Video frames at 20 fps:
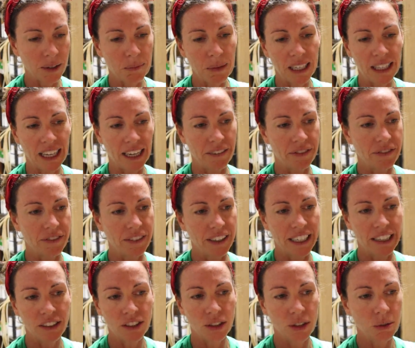of my life
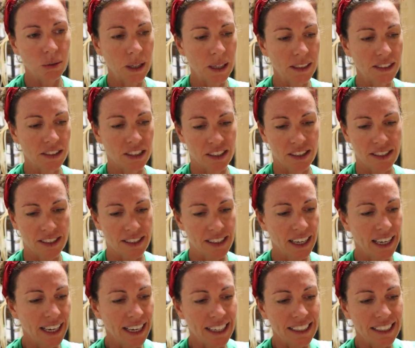into it just